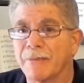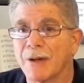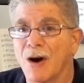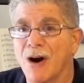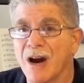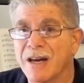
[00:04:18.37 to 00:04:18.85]

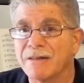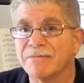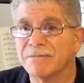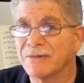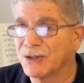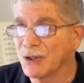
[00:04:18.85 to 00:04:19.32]
All right?
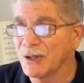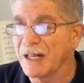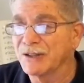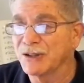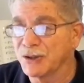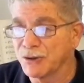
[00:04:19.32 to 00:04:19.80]
So
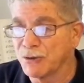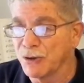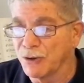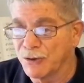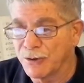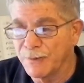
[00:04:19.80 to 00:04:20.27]
that's the
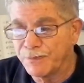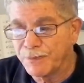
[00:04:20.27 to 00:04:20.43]
truth.